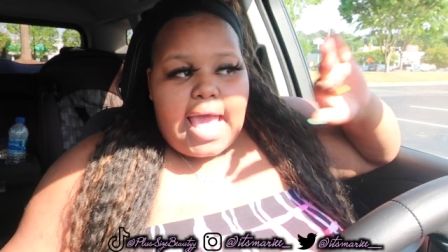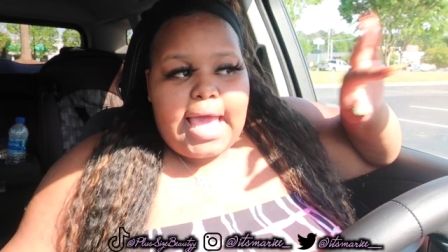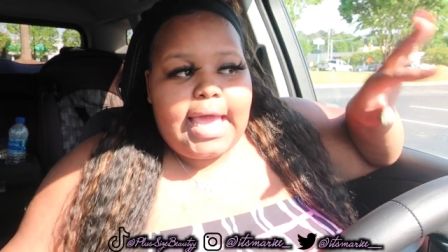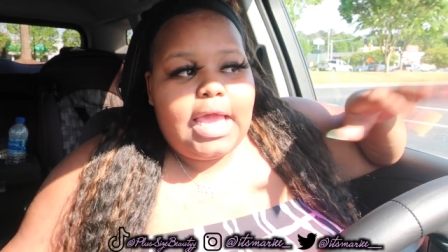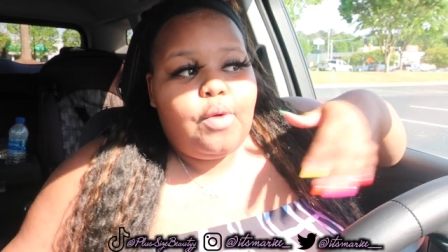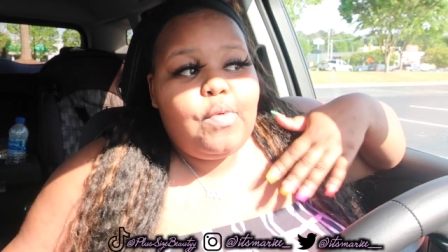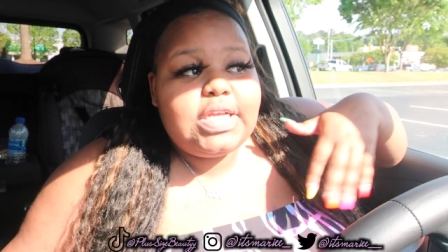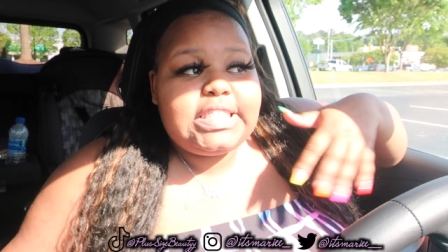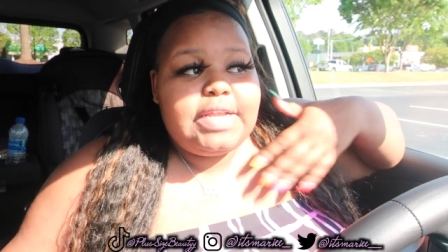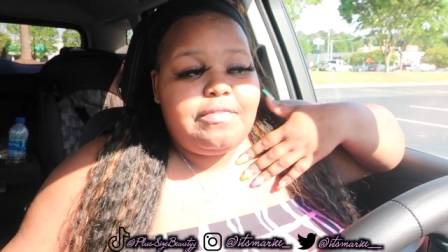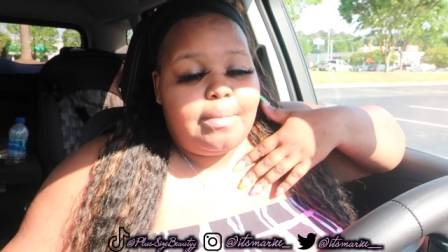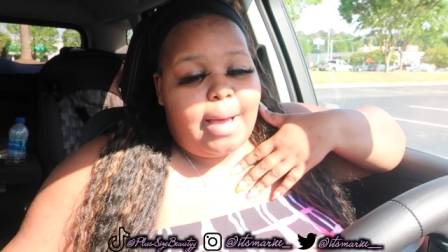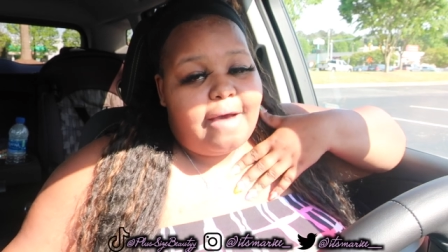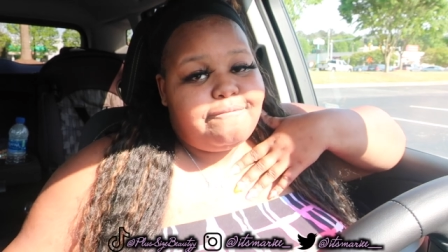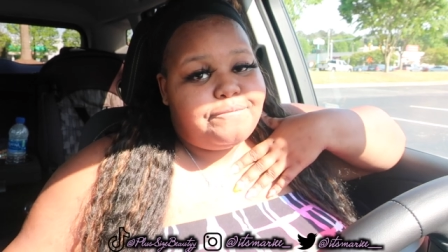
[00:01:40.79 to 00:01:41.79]
And it wasn't
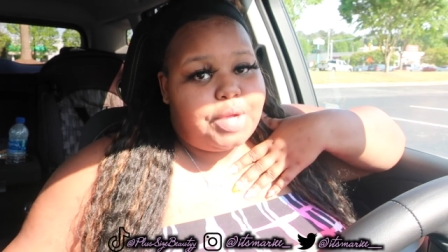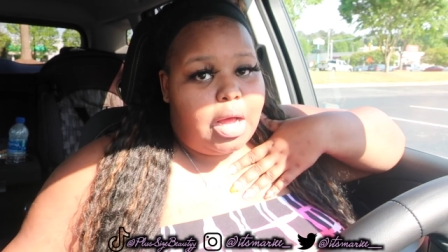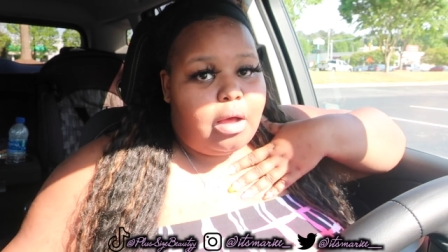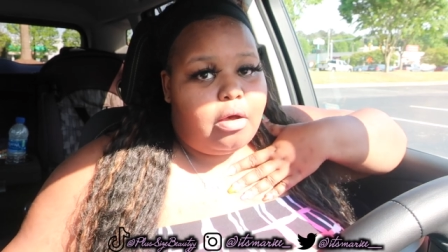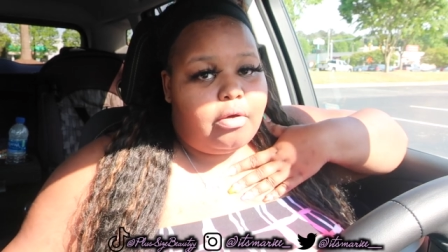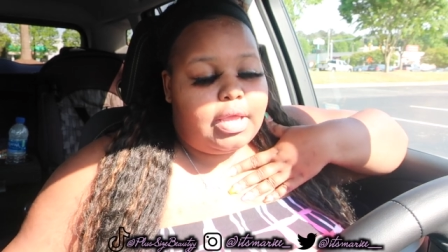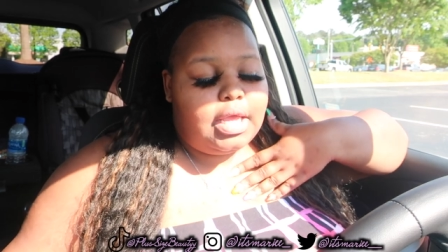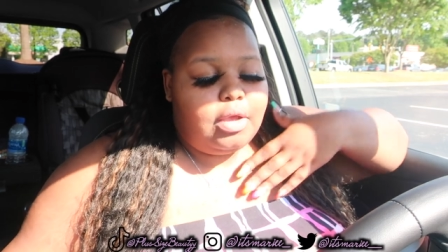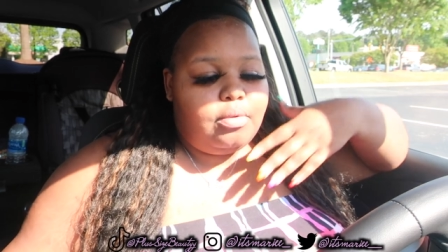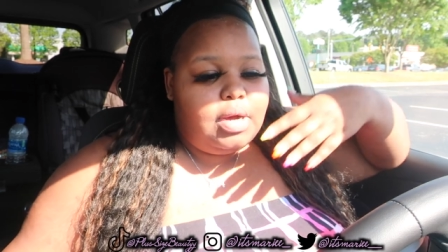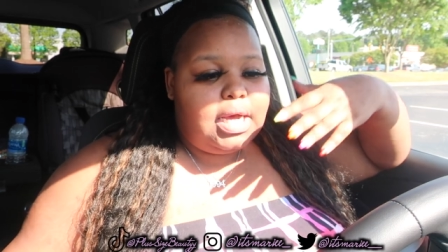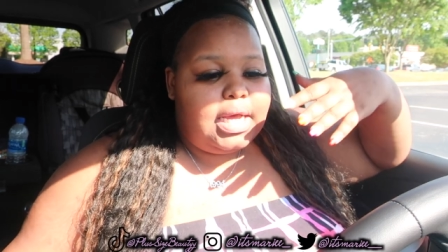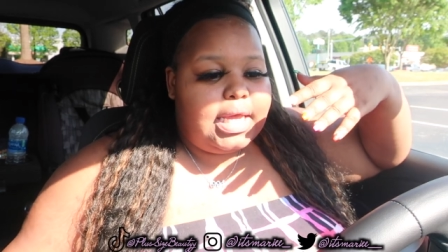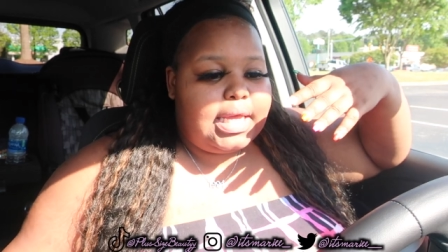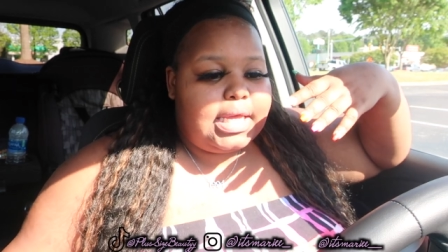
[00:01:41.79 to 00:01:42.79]
even my fault. It
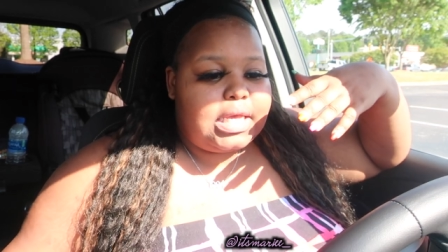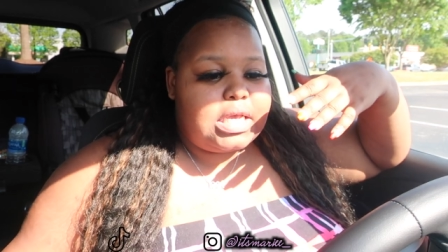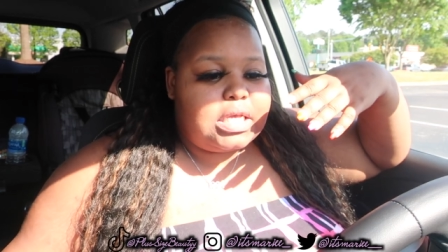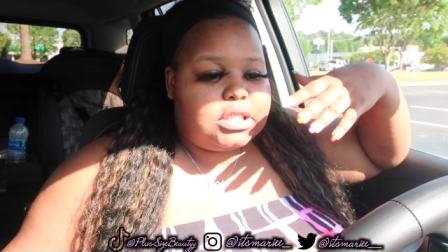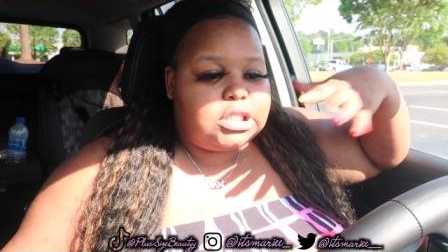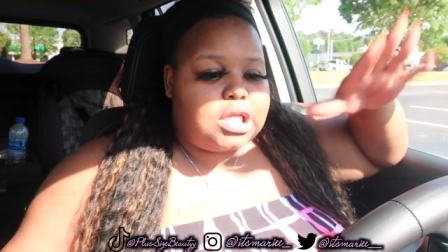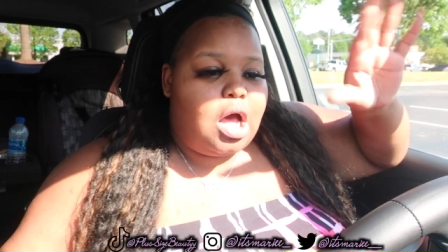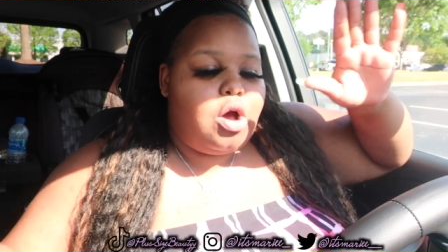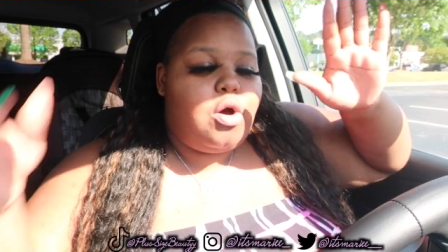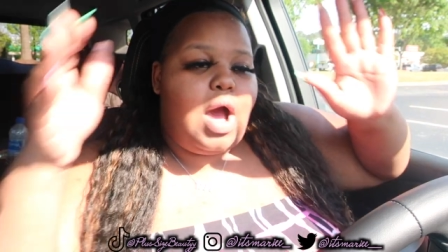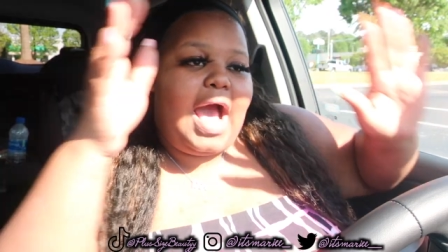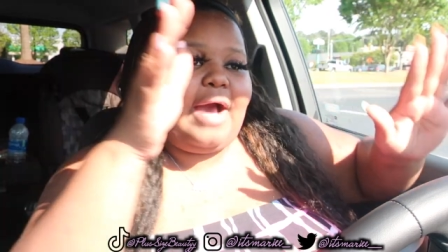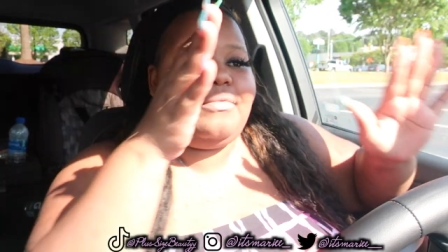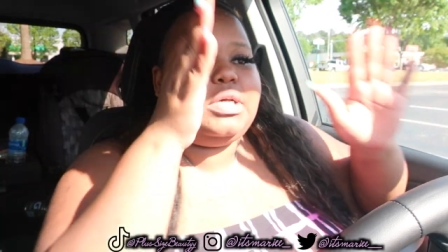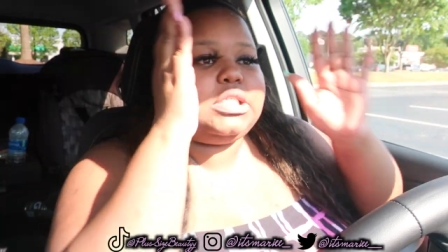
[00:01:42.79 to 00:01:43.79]
was, so
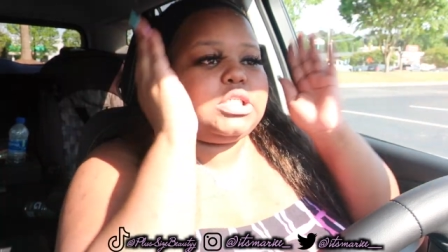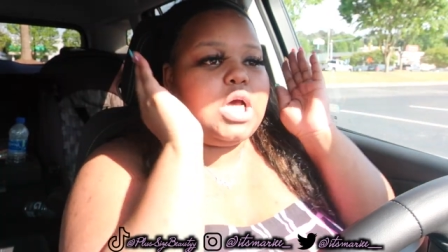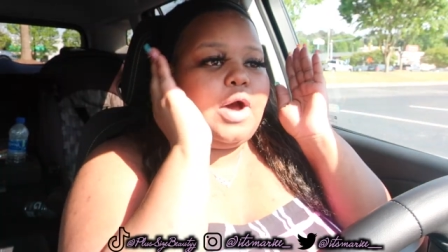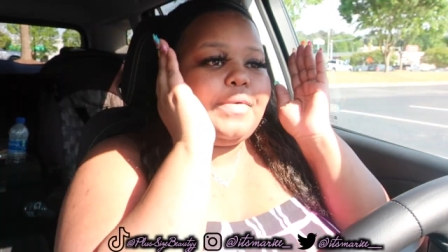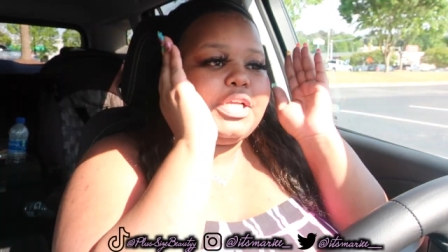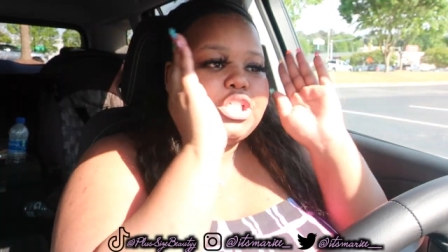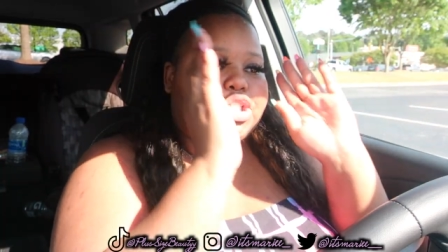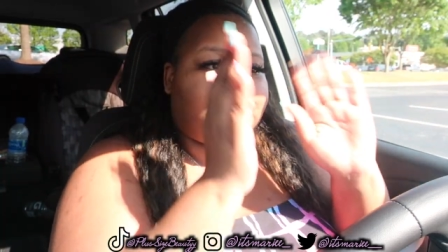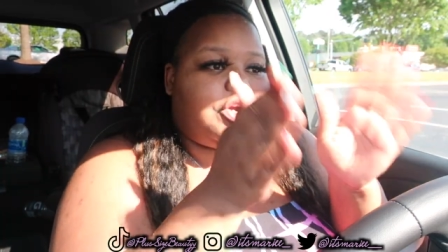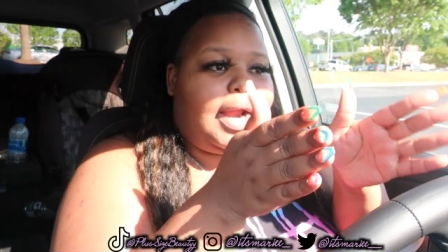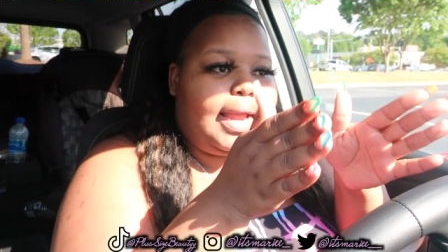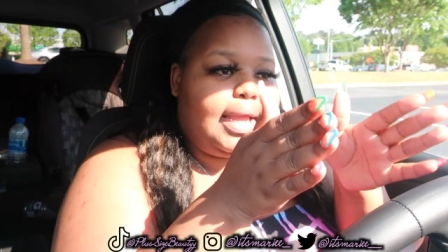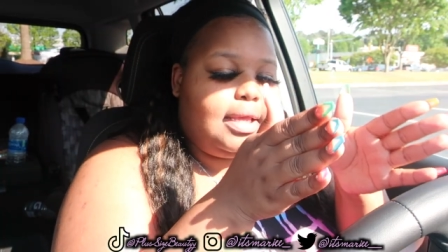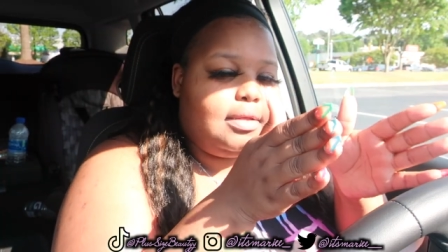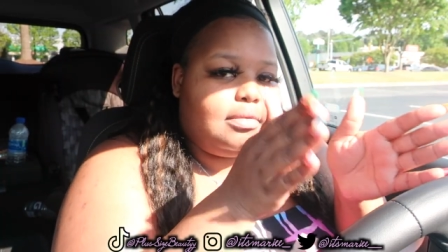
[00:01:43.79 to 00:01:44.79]
I was going
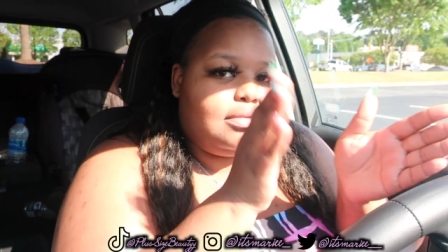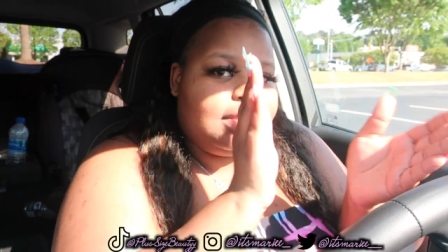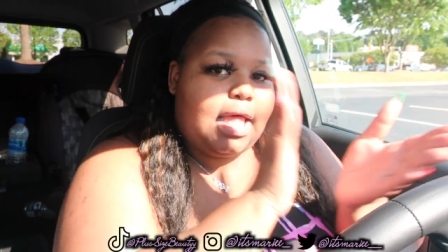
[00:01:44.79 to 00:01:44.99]
straight,